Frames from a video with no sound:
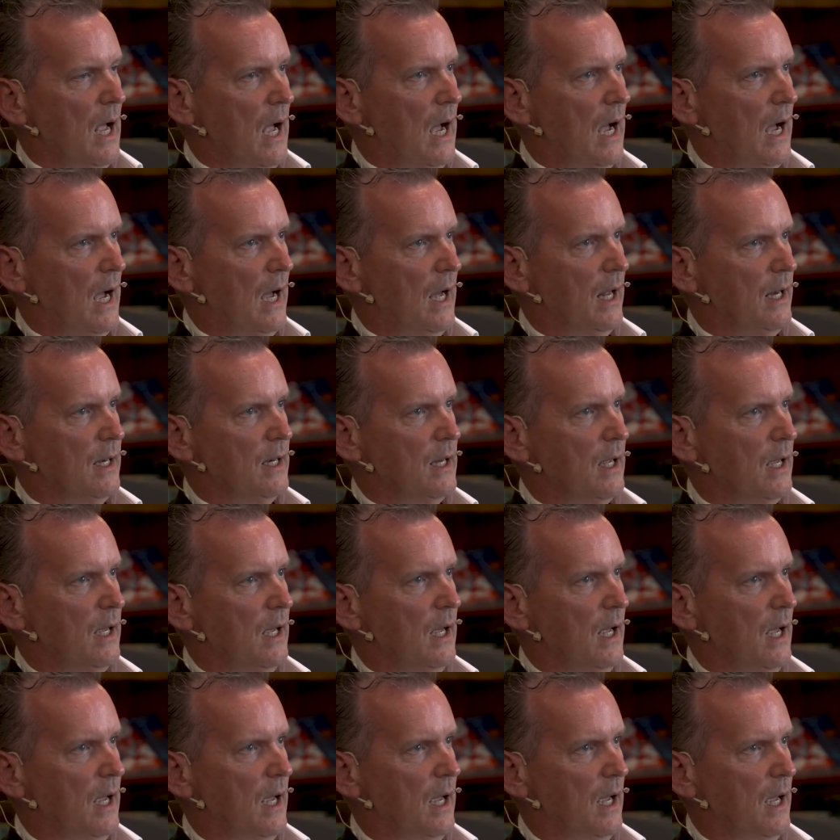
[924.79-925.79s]
And
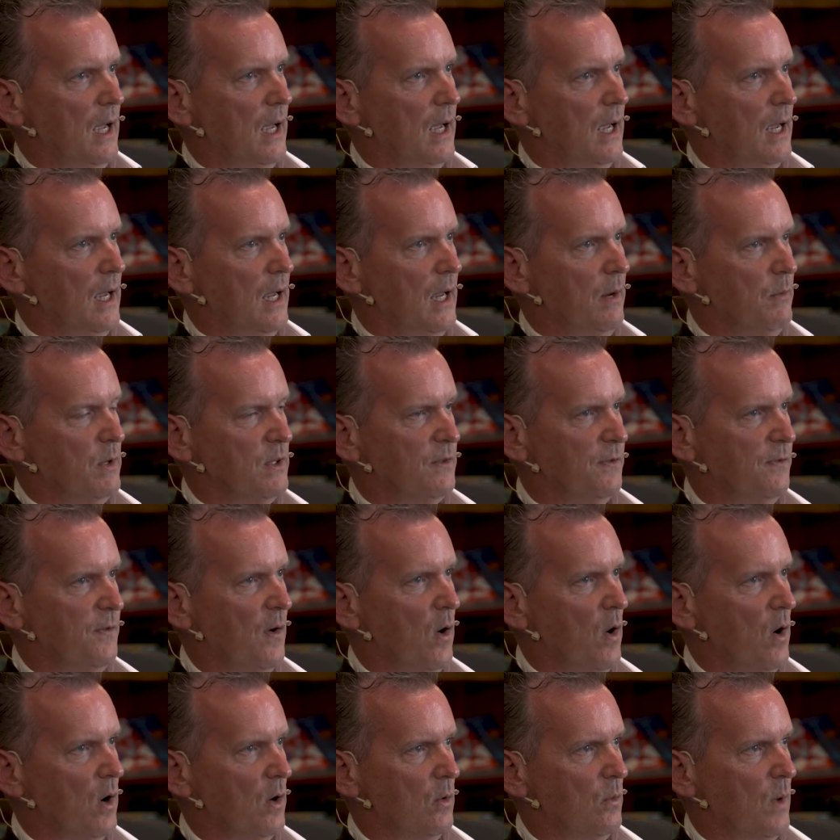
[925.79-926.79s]
uh, it was
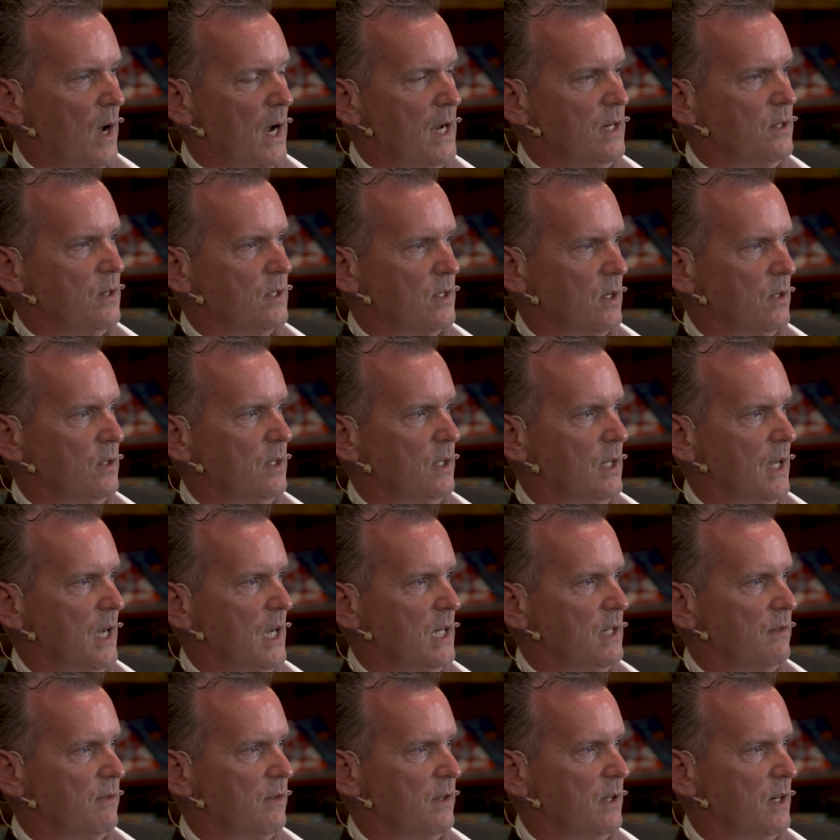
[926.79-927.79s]
for writers under the
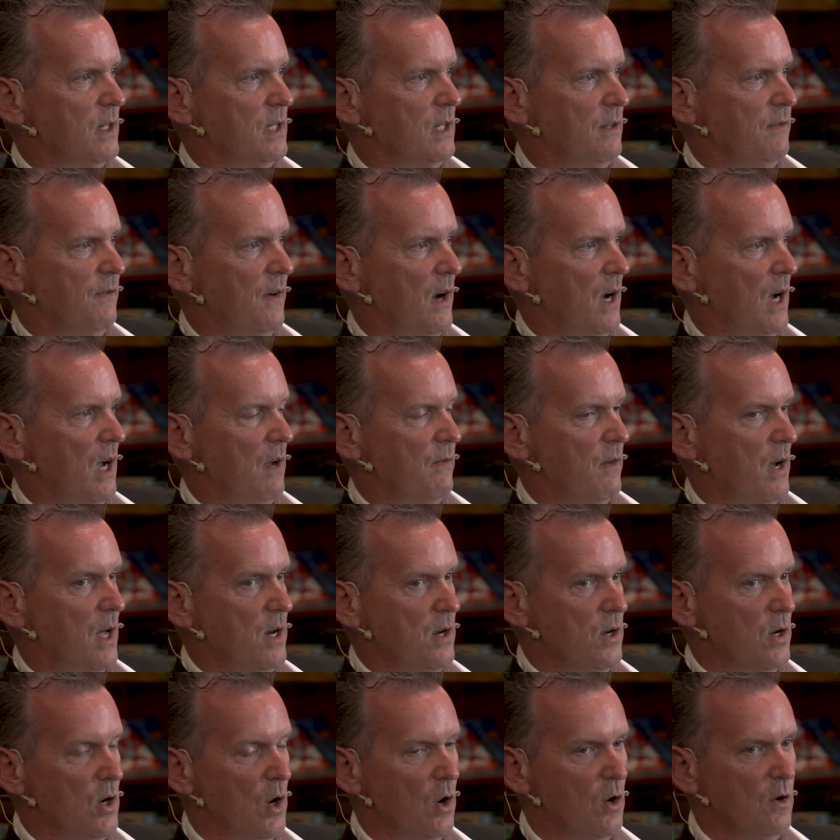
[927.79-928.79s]
age of 35,
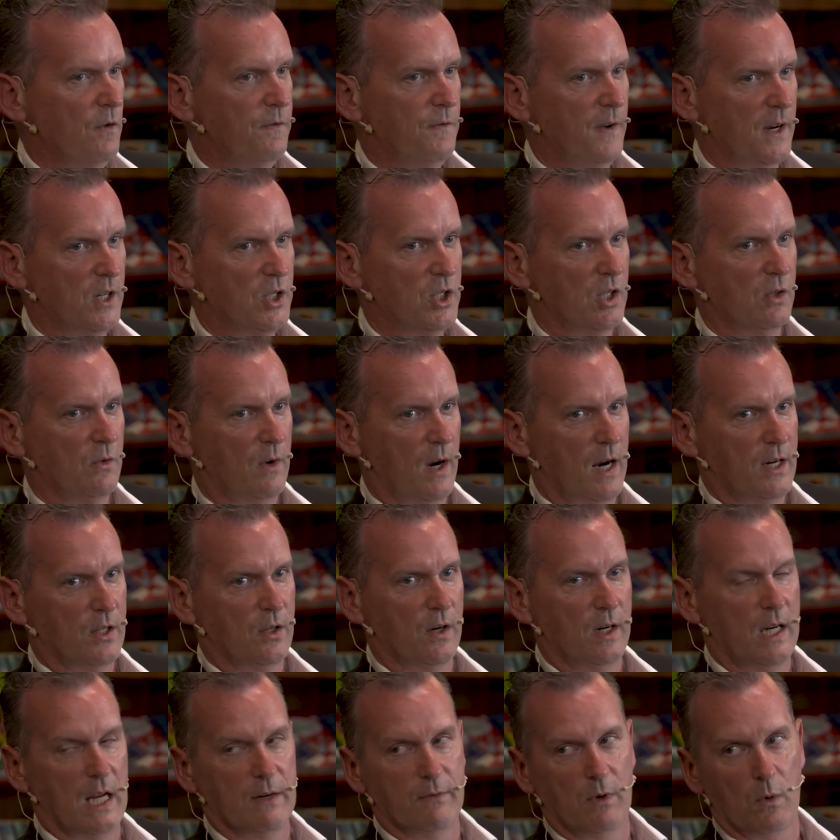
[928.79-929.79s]
and no fiction writer
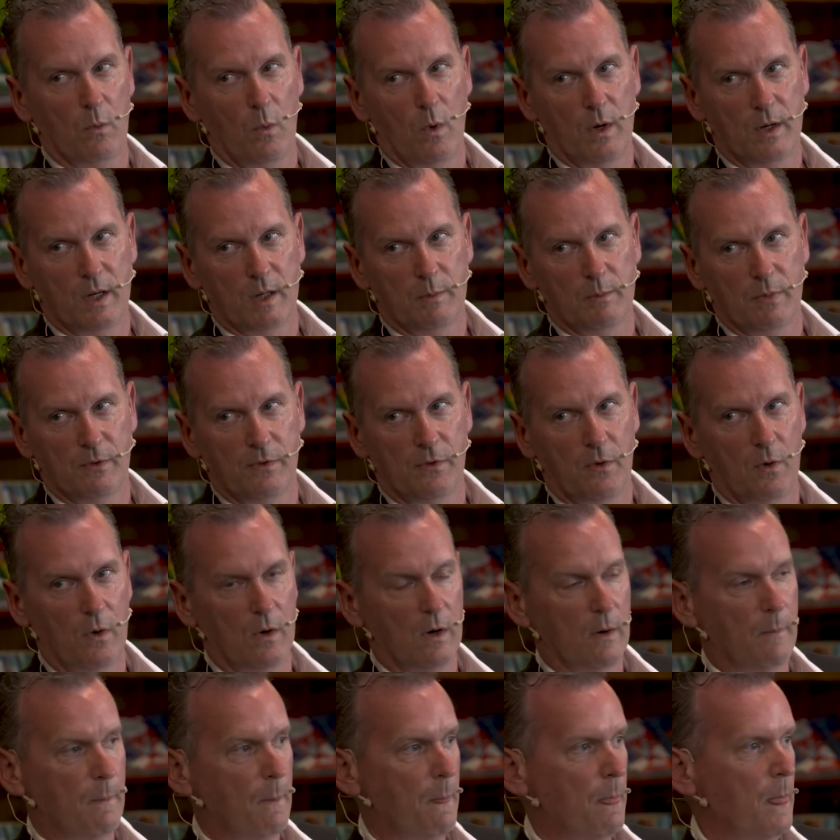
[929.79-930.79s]
had ever won it
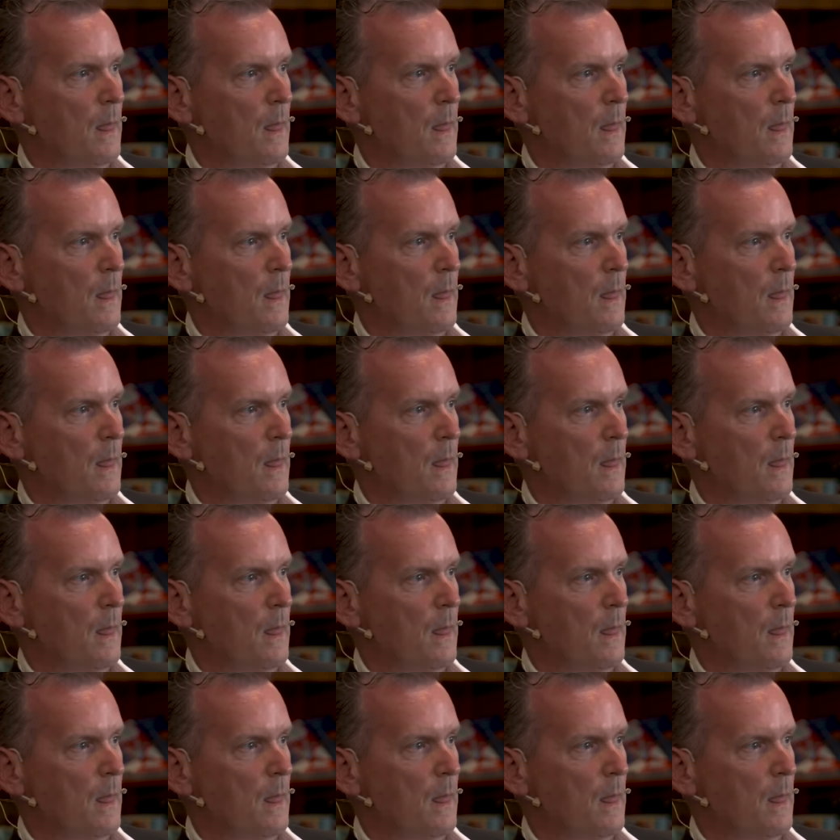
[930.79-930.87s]
before.